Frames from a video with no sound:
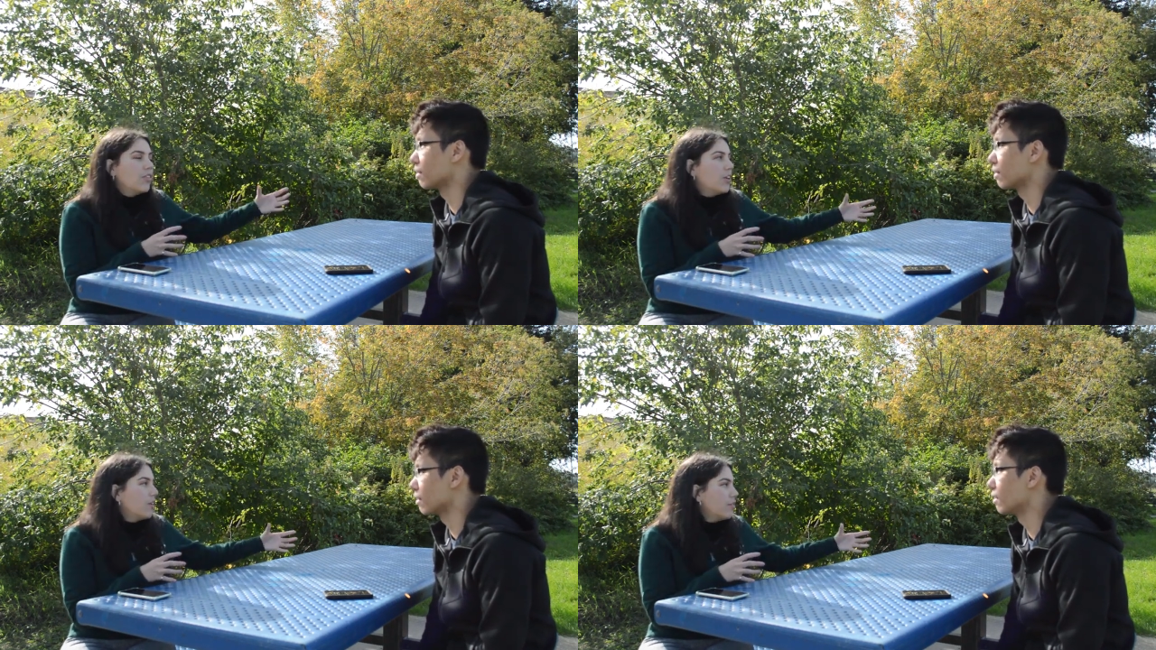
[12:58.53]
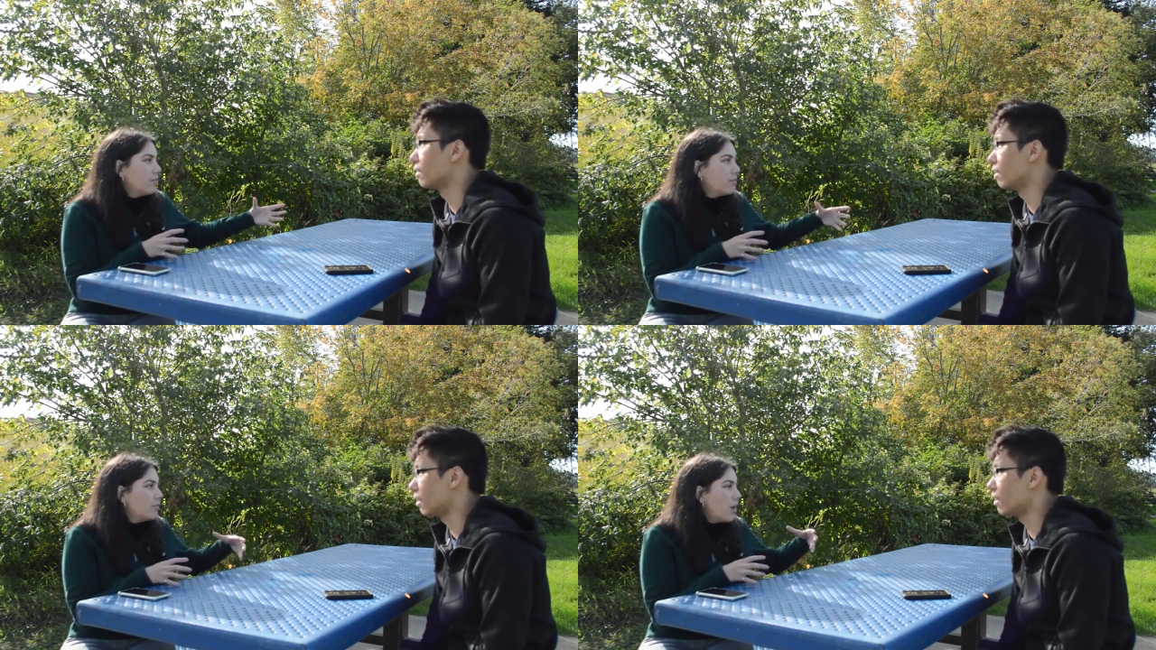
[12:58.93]

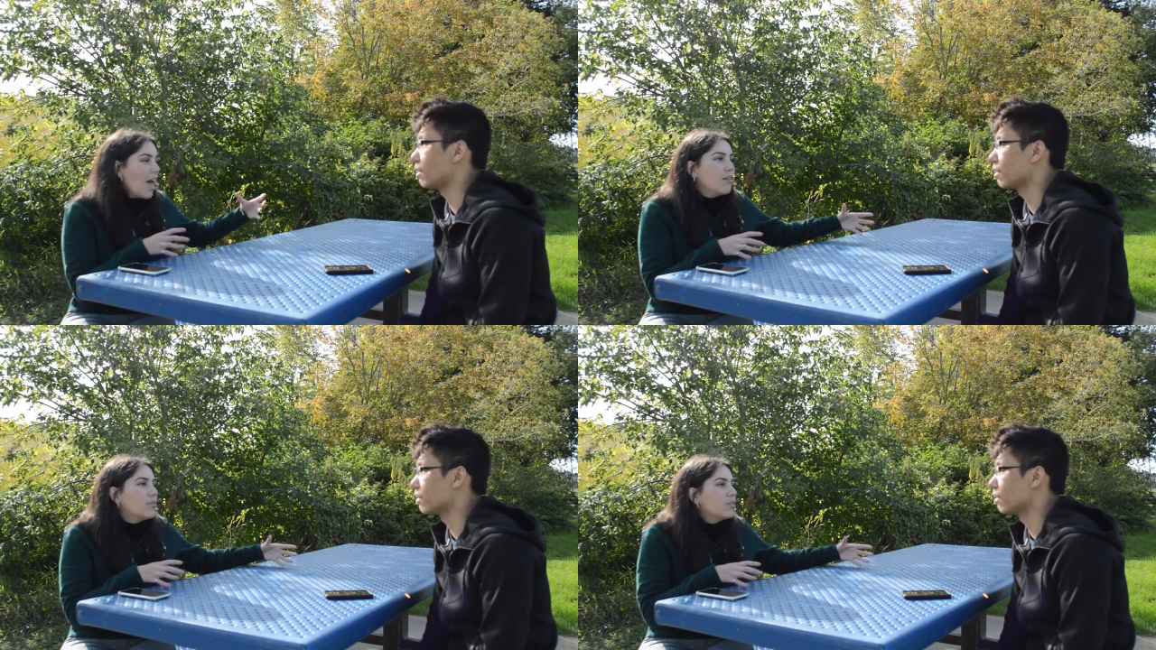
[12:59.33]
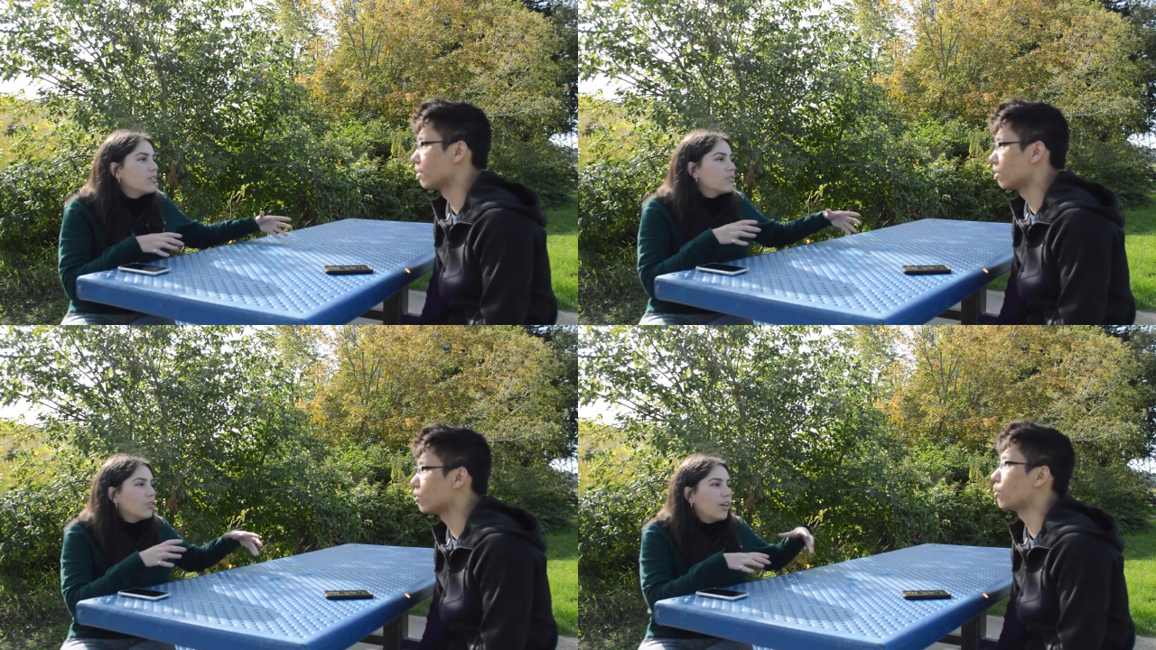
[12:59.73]
Speaker 1: the
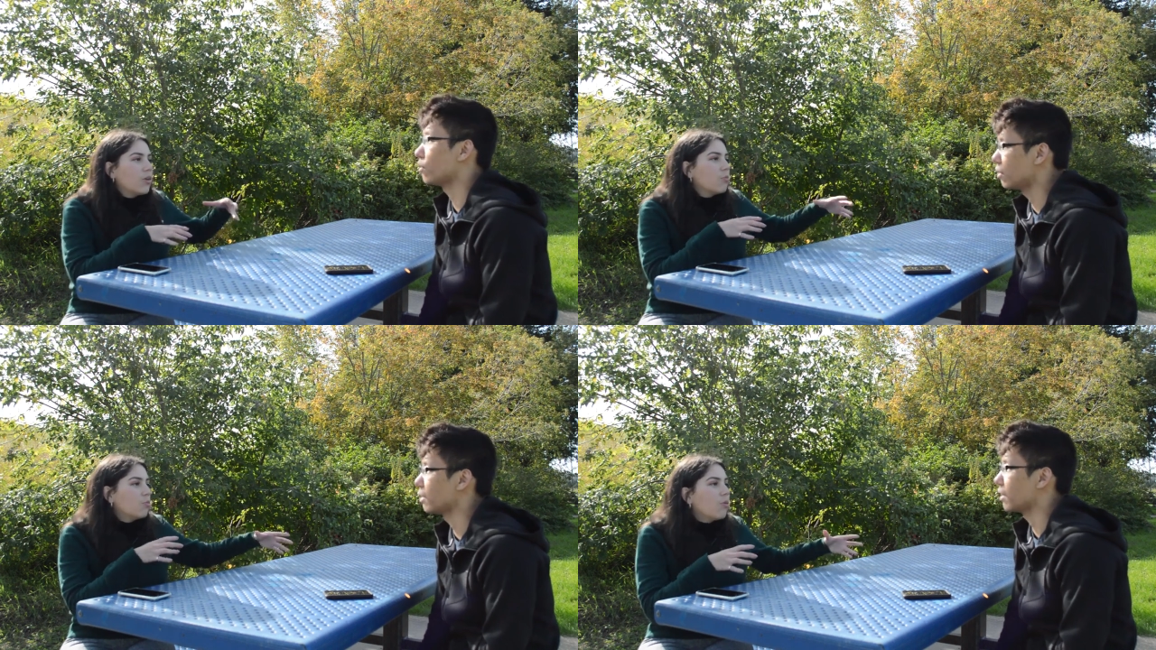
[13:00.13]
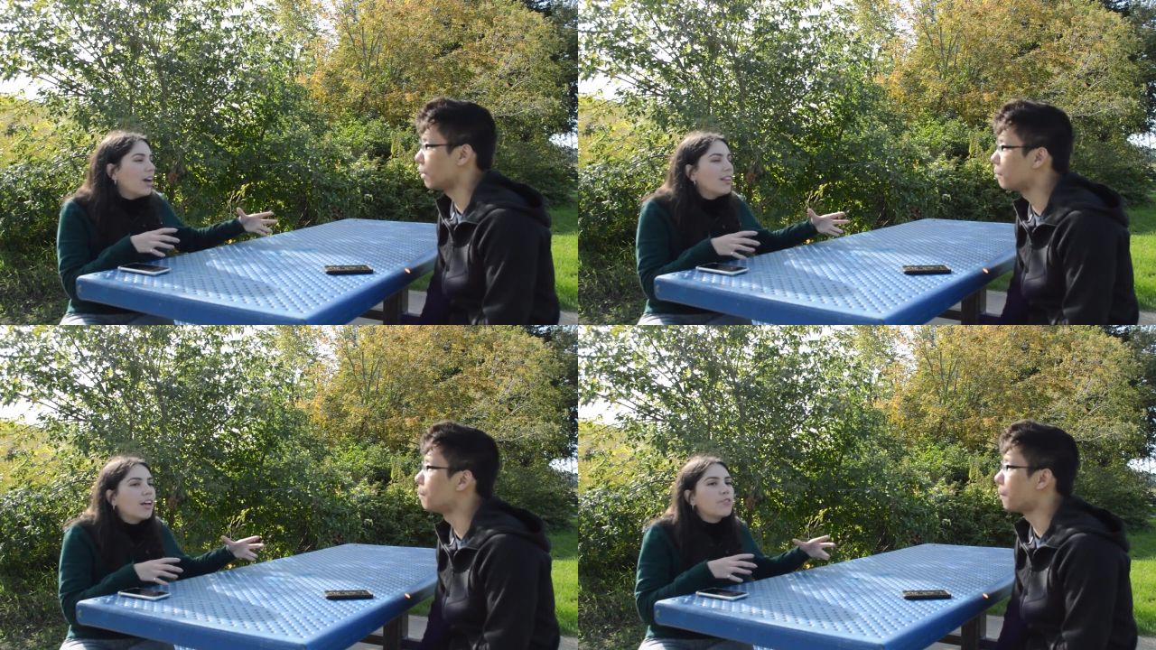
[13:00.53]
animals or like
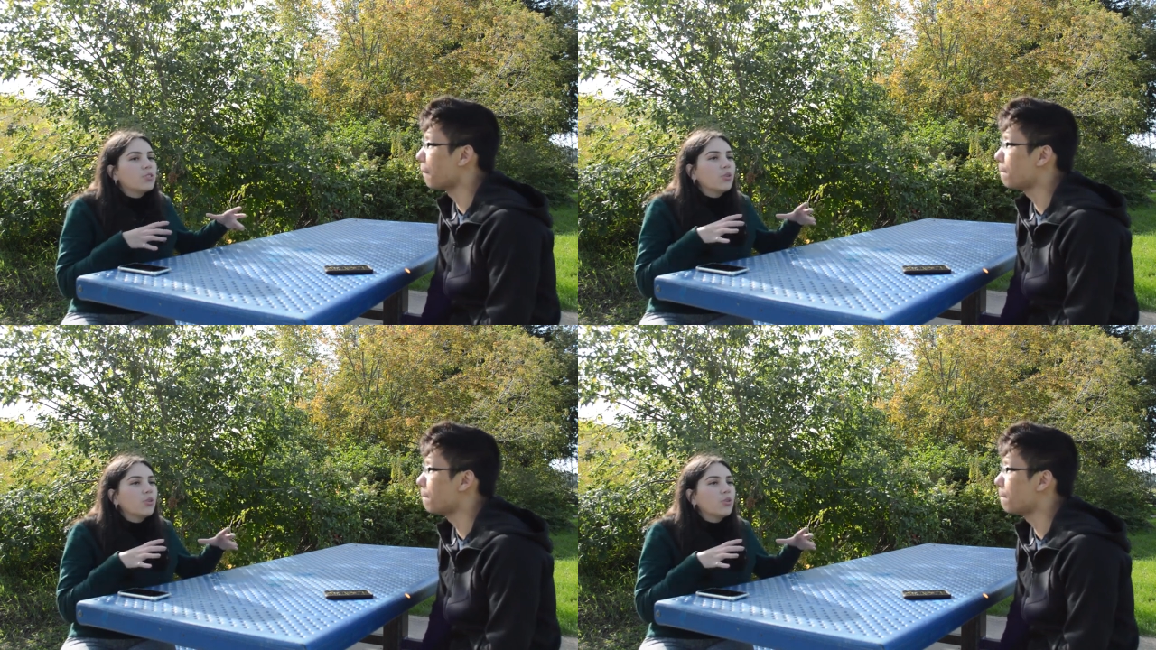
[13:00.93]
wildlife.